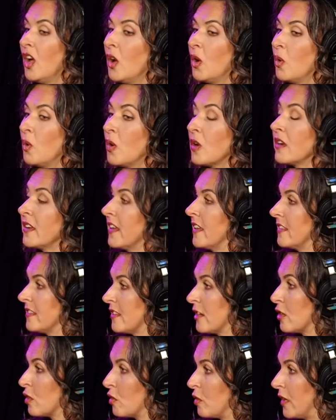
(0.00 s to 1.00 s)
or kids
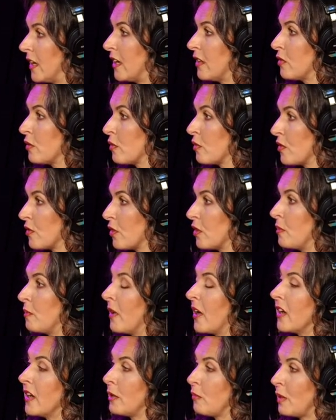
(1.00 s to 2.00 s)
that are created through third
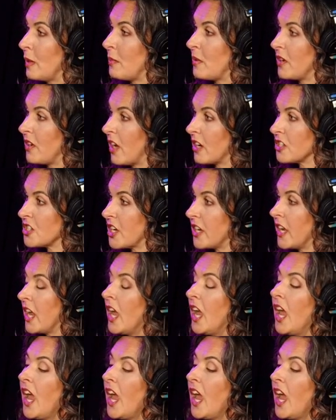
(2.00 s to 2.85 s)
party reproduction.